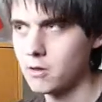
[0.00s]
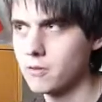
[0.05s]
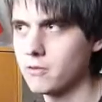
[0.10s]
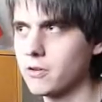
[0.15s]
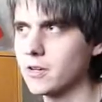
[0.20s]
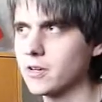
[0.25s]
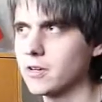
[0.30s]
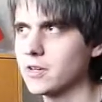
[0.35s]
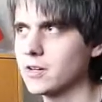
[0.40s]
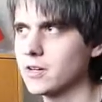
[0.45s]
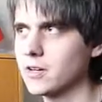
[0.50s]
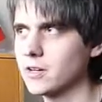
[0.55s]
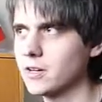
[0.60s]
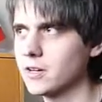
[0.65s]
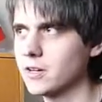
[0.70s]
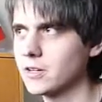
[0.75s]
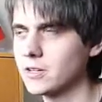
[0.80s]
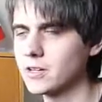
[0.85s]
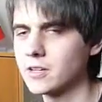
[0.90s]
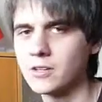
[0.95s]
I think
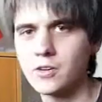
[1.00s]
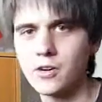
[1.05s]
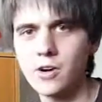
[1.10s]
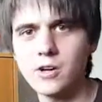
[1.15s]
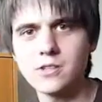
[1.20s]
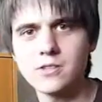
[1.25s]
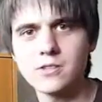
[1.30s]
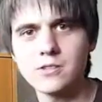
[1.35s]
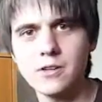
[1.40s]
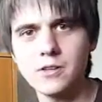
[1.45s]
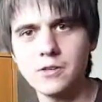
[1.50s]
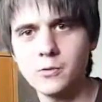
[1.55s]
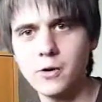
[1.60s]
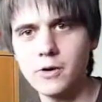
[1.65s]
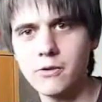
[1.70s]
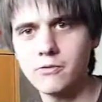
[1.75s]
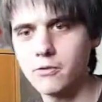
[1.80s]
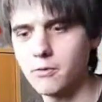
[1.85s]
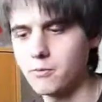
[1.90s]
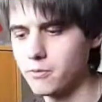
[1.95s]
it can cost you
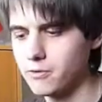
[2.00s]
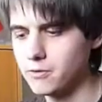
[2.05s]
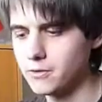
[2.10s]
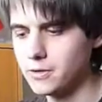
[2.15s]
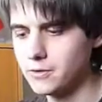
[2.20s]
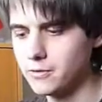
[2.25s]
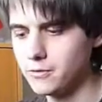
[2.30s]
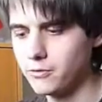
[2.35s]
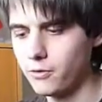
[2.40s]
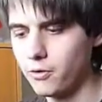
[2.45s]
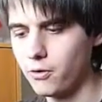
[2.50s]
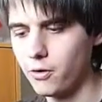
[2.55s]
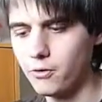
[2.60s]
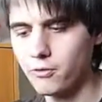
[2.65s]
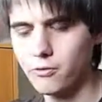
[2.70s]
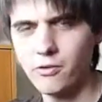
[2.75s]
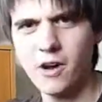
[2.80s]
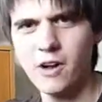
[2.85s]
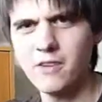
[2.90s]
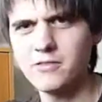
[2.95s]
anywhere from $3,
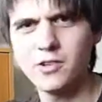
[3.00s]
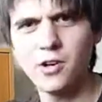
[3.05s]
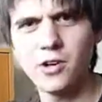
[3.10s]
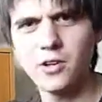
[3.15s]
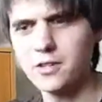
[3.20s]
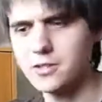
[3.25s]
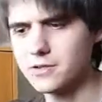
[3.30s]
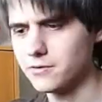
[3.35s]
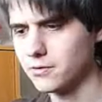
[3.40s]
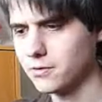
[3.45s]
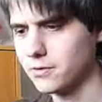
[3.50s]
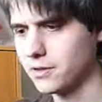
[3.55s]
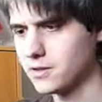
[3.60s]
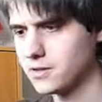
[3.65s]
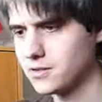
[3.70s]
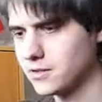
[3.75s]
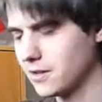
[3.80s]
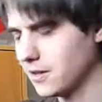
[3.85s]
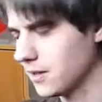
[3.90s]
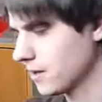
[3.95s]
$4, $5 for this
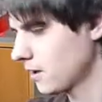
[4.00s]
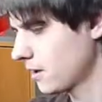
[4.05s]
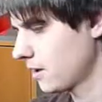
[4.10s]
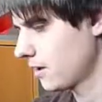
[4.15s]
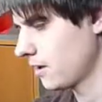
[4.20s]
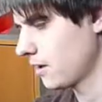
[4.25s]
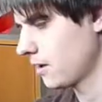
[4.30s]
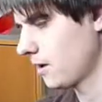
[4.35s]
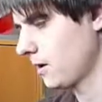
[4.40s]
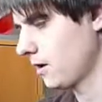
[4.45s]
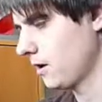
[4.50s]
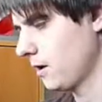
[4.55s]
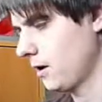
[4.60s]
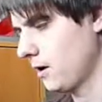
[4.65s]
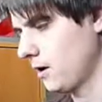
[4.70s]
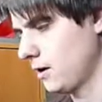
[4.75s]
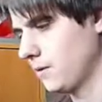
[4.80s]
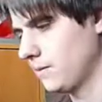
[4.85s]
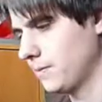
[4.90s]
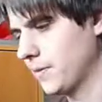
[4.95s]
thing.
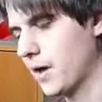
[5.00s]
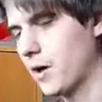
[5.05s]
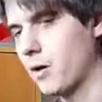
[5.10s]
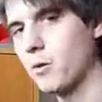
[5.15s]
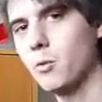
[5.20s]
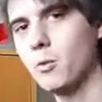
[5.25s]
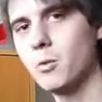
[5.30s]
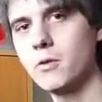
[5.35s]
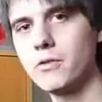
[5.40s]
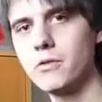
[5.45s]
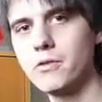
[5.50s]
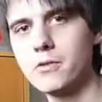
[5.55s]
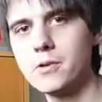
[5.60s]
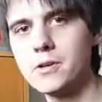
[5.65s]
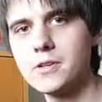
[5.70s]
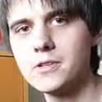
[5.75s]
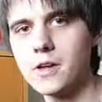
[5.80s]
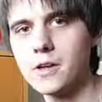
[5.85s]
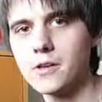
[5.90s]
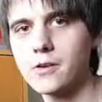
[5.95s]
Now, the
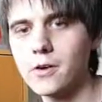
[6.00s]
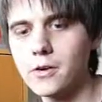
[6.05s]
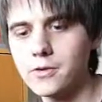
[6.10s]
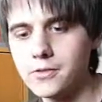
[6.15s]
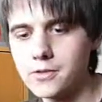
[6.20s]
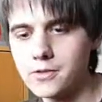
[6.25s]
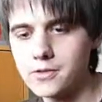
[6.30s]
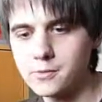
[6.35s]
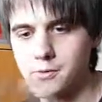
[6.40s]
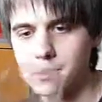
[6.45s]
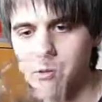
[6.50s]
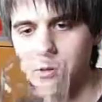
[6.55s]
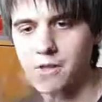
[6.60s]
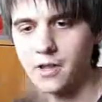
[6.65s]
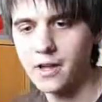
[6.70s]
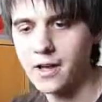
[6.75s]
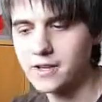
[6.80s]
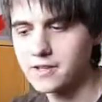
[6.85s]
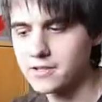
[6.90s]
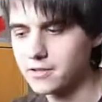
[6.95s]
reason I got this with the
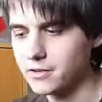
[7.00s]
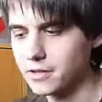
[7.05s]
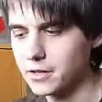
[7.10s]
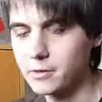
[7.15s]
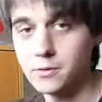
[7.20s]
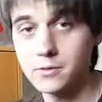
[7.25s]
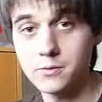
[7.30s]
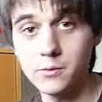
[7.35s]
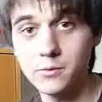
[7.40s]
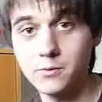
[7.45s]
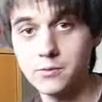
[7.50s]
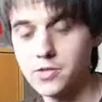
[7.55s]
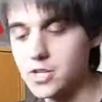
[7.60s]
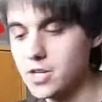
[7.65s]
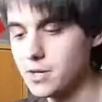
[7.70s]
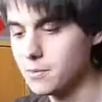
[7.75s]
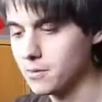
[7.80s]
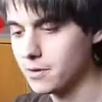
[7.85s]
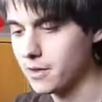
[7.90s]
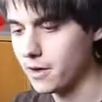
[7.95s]
glass, I think it was
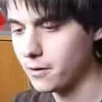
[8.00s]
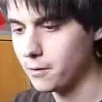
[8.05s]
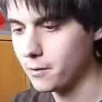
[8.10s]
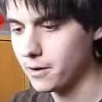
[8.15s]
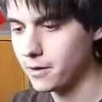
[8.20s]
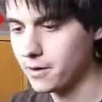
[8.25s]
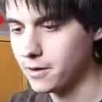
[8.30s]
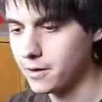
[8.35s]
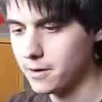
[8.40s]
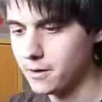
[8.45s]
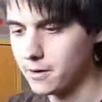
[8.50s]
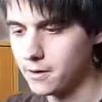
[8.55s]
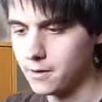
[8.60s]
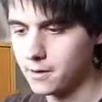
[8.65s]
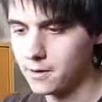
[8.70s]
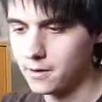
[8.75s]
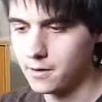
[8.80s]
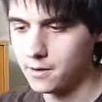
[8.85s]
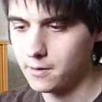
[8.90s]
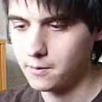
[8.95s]
cheaper that way.
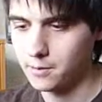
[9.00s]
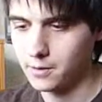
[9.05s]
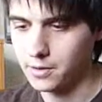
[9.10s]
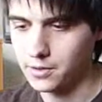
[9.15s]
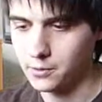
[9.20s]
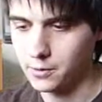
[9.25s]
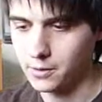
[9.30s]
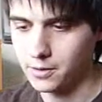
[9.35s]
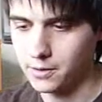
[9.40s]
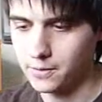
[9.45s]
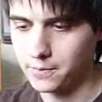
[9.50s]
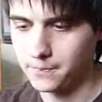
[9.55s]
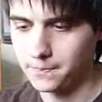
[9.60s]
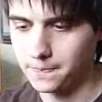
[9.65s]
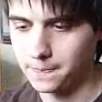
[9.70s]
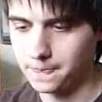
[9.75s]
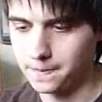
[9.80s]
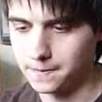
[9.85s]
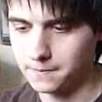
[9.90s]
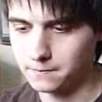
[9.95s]
But anyway,
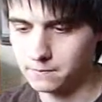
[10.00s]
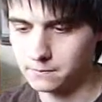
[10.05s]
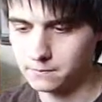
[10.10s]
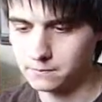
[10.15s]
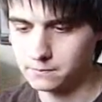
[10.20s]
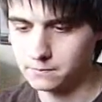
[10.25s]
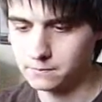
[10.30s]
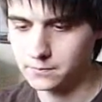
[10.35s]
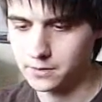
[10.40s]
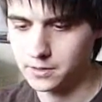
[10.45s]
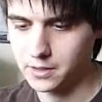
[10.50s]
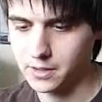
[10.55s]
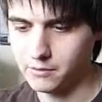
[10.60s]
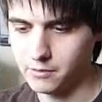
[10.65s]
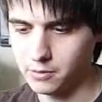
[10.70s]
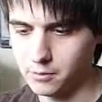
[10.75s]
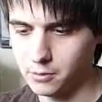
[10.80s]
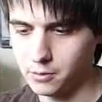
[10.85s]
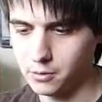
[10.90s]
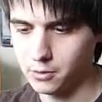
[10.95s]
let's give
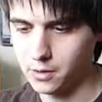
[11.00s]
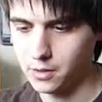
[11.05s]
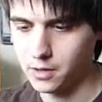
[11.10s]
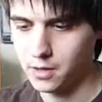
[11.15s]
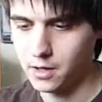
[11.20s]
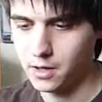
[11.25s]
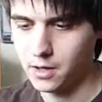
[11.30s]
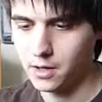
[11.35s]
it a pour.